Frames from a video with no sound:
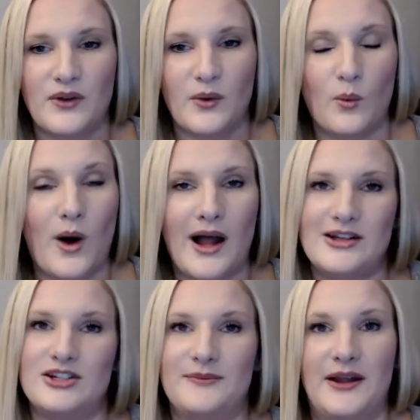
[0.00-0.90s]
why
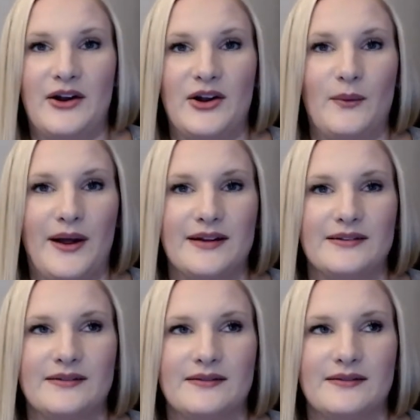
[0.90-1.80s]
Jim Carrey went
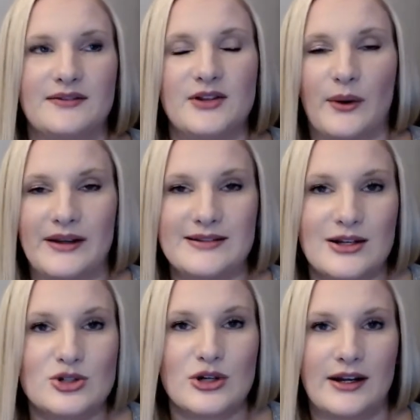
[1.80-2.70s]
so
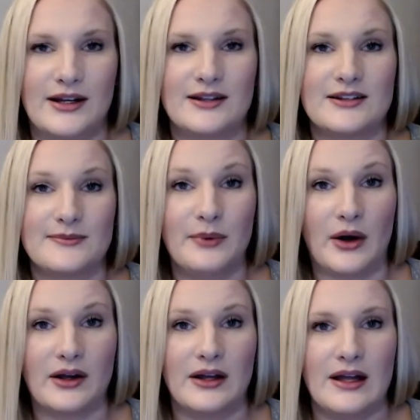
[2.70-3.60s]
eccentric in this
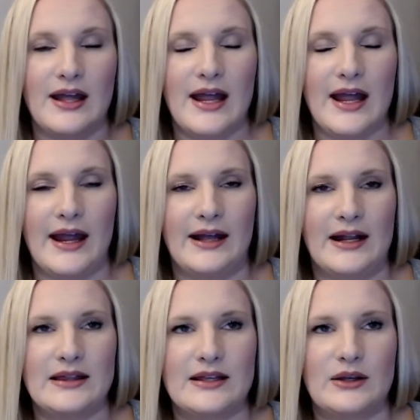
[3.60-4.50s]
book. And
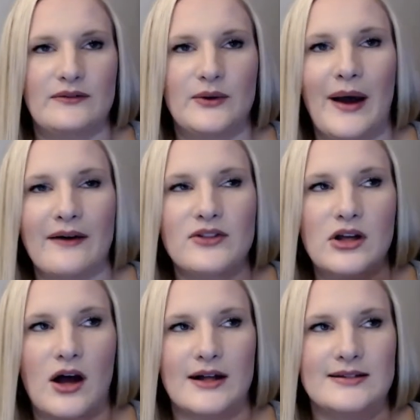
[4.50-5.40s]
I think if you have the
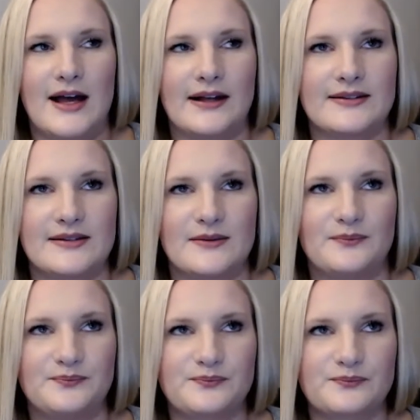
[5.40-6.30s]
context
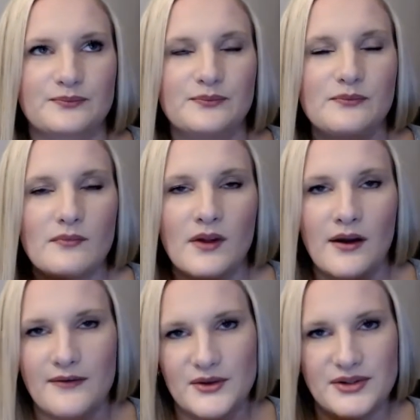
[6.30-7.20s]

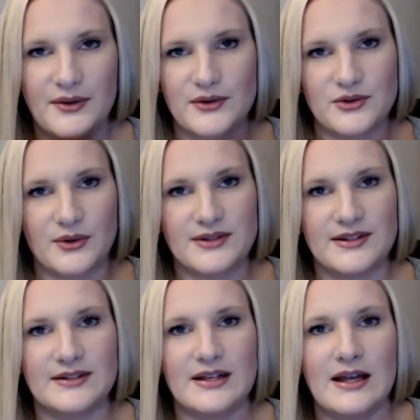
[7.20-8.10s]
of those other
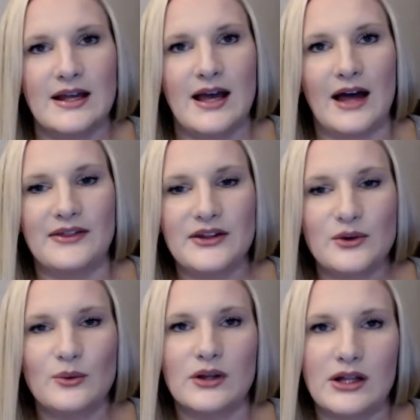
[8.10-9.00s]
sources, I think you
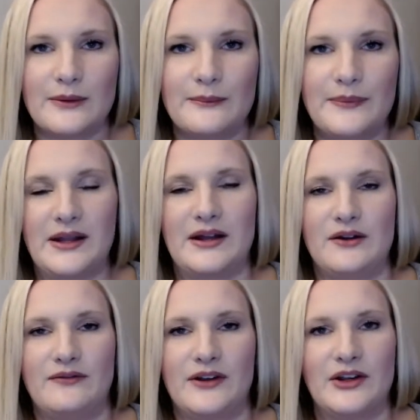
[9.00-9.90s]
really begin to
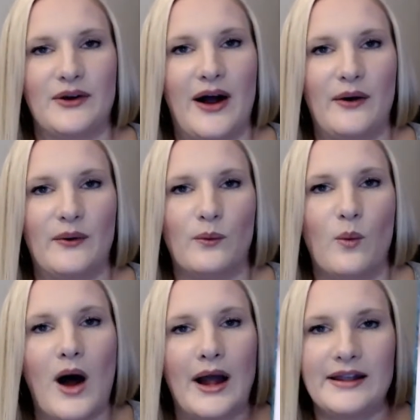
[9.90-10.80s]
figure out
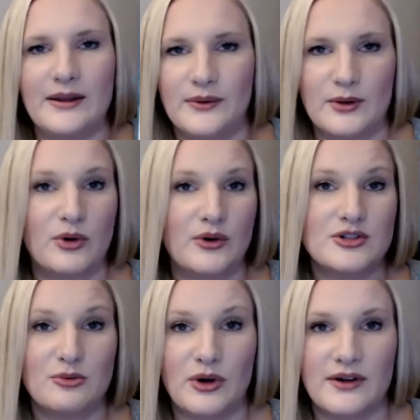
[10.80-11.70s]
why he would approach
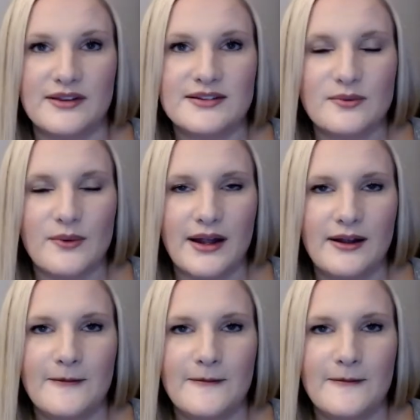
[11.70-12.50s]
a book this way.